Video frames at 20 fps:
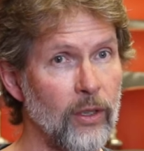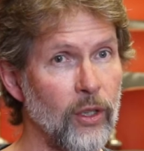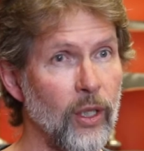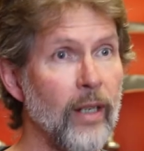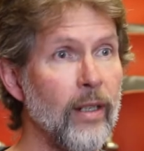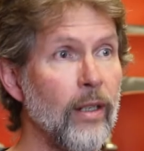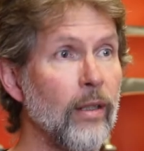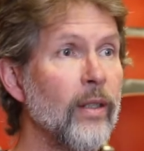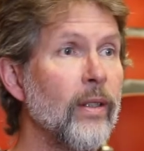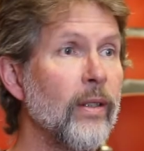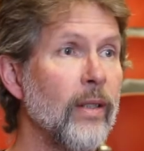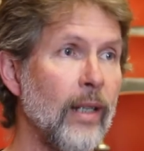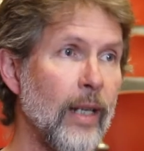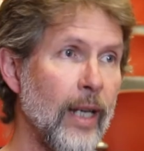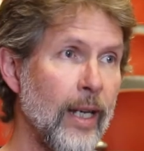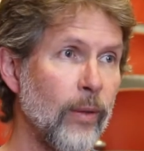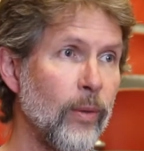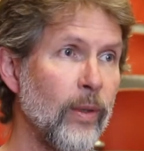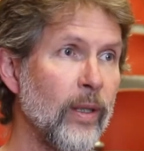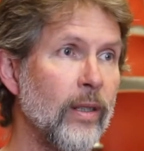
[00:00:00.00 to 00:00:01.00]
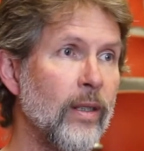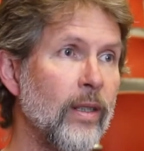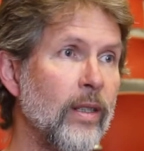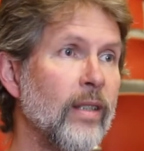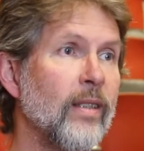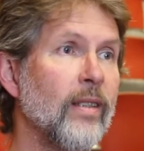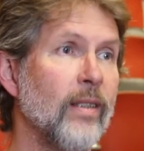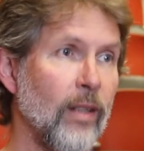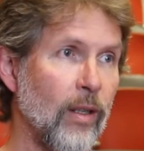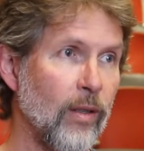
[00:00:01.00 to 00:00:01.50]
tried to learn the language
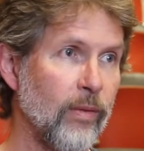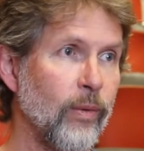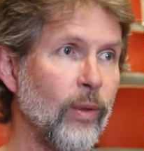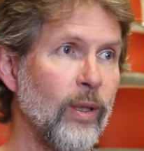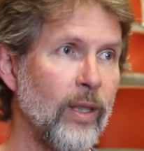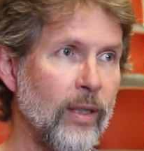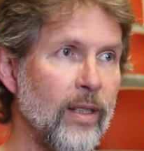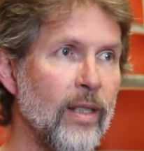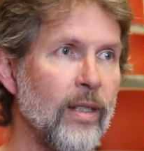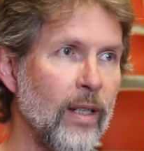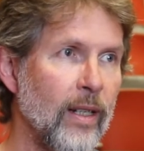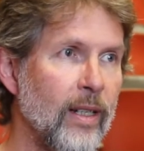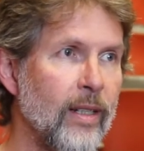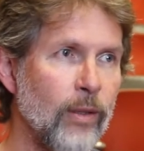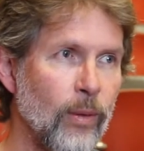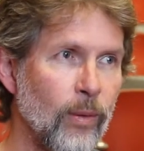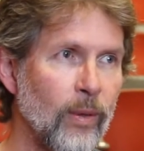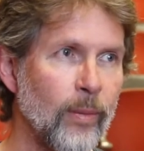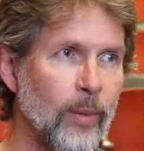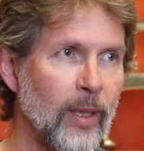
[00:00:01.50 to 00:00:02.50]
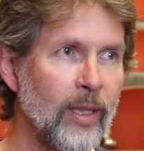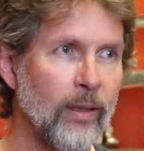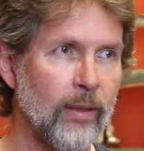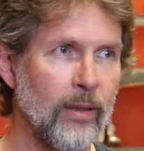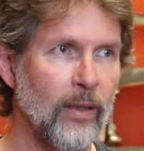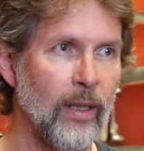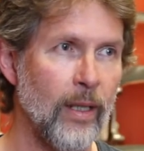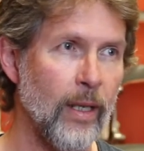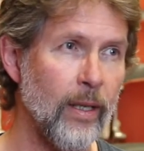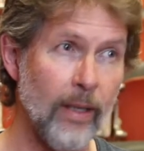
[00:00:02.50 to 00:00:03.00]
of what design's all about.
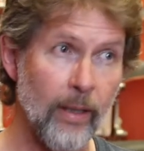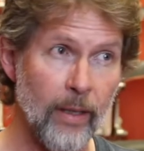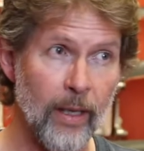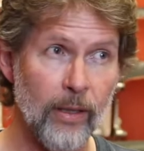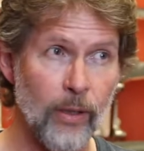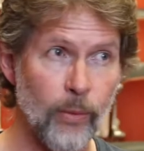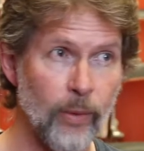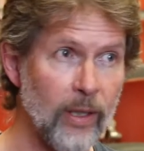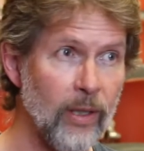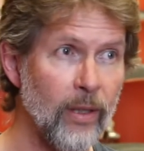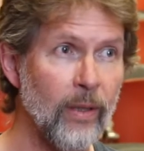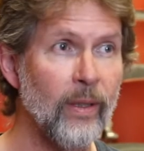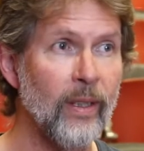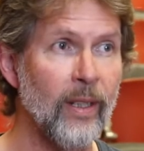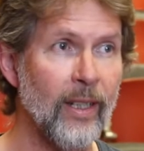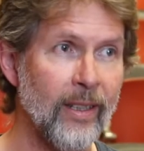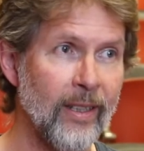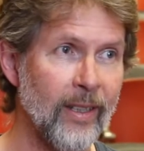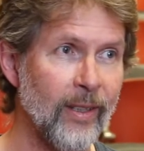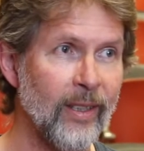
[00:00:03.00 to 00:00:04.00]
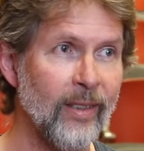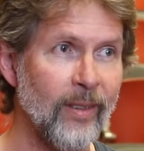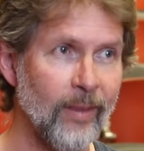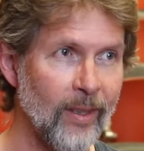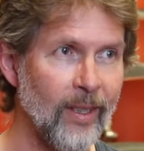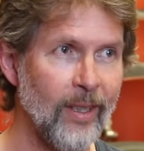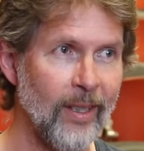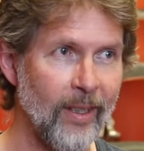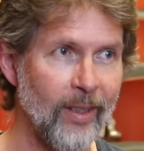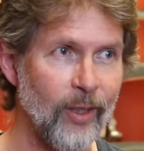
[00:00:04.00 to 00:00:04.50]
And I think that's where you and I are.
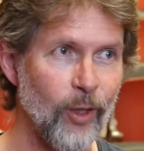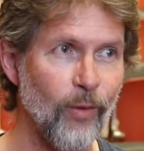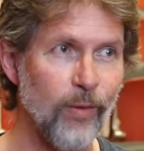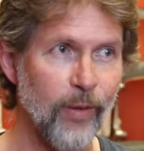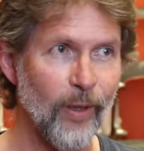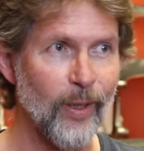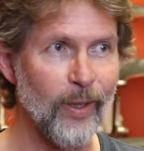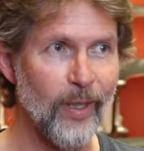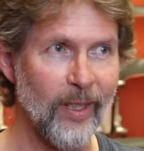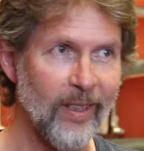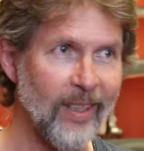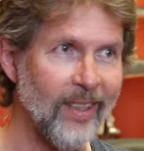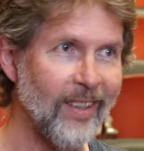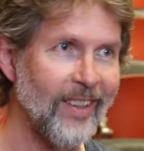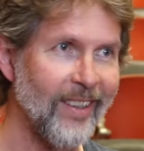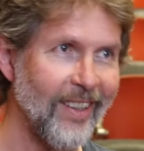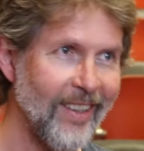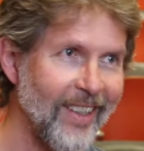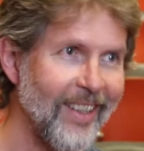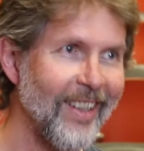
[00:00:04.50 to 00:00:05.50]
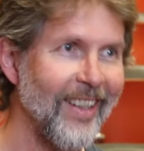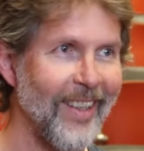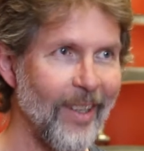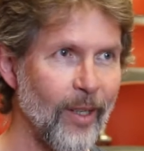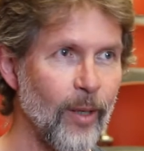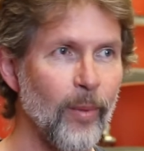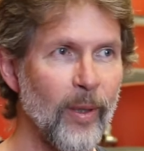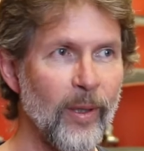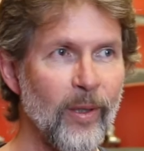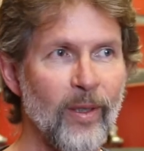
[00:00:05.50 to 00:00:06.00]
You've learnt it in yeah.
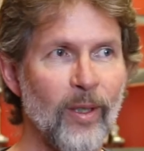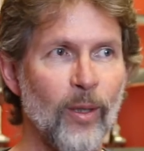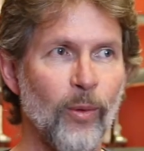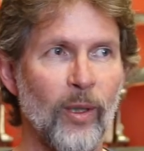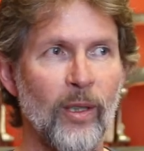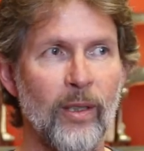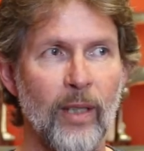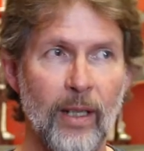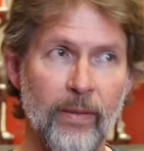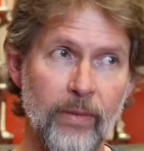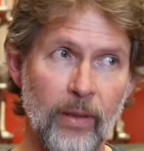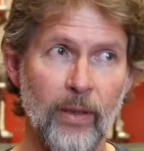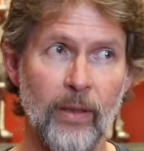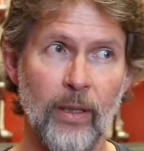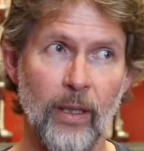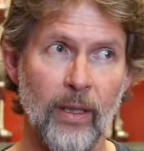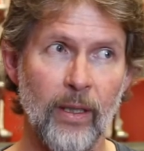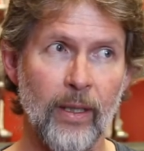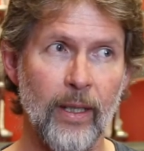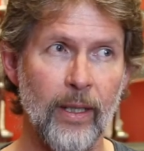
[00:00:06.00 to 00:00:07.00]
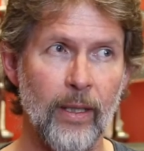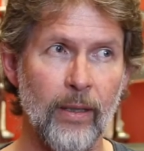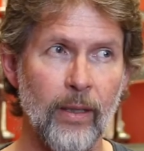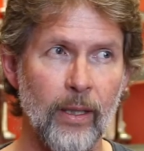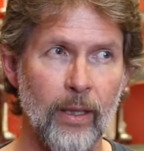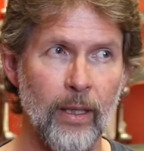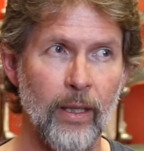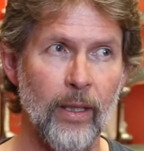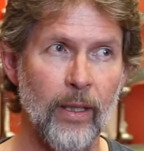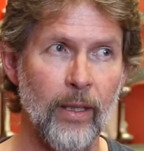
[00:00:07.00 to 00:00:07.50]
the business world. I've learnt it in the
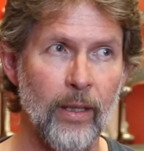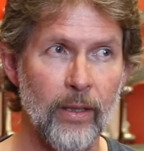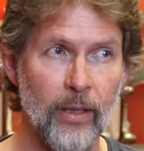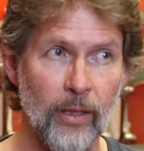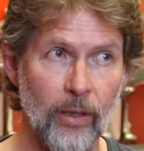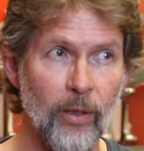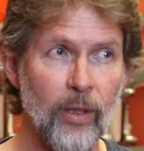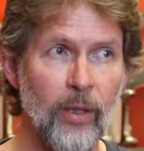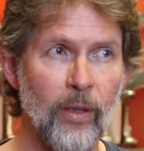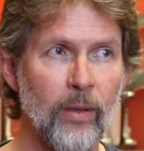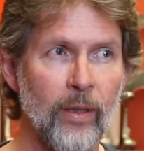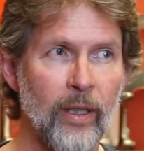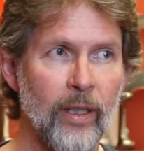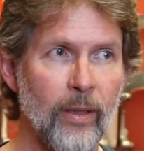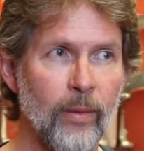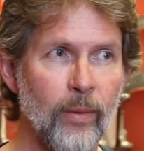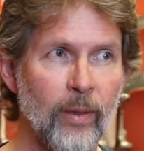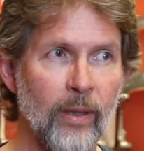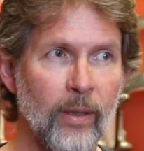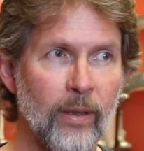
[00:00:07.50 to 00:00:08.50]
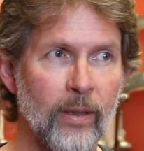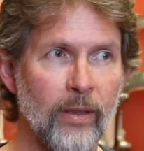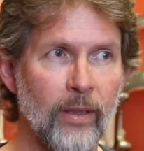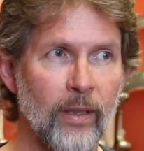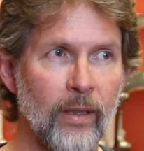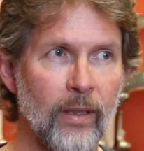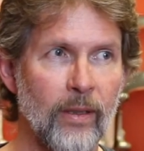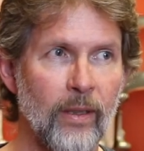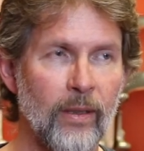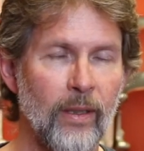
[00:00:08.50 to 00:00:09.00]
healthcare and social care world.
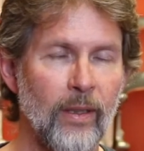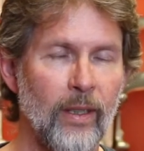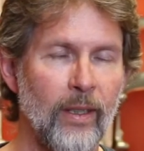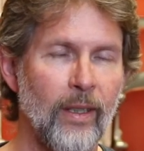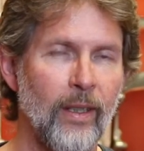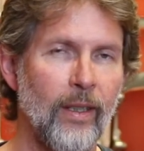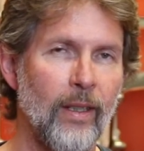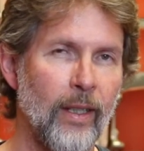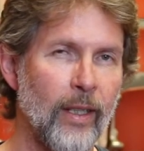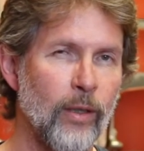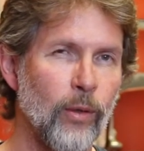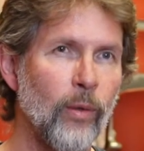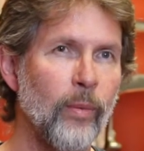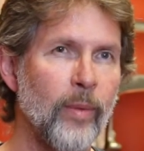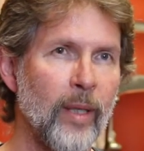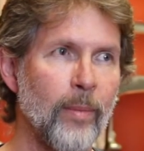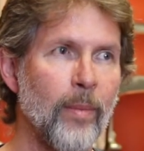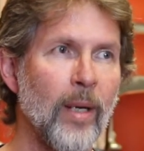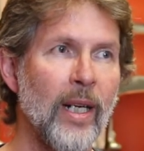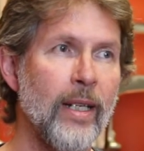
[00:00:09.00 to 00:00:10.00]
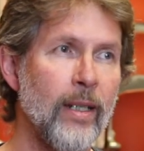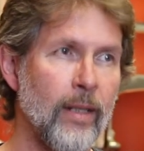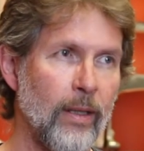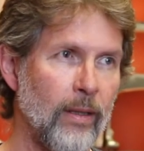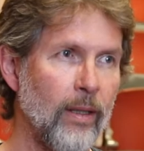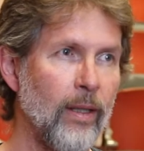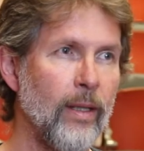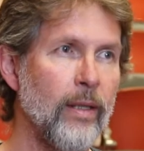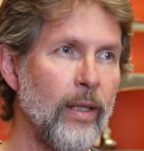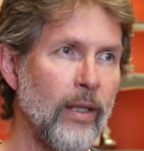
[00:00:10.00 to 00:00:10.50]
So it's all been Mike
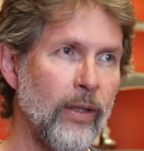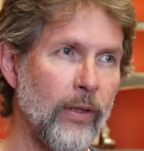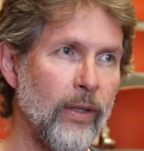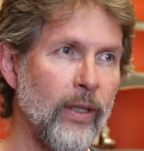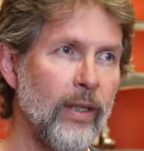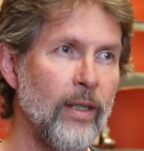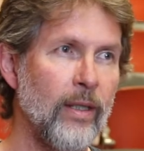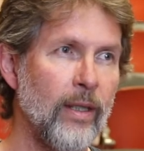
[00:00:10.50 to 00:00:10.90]
that I think triggered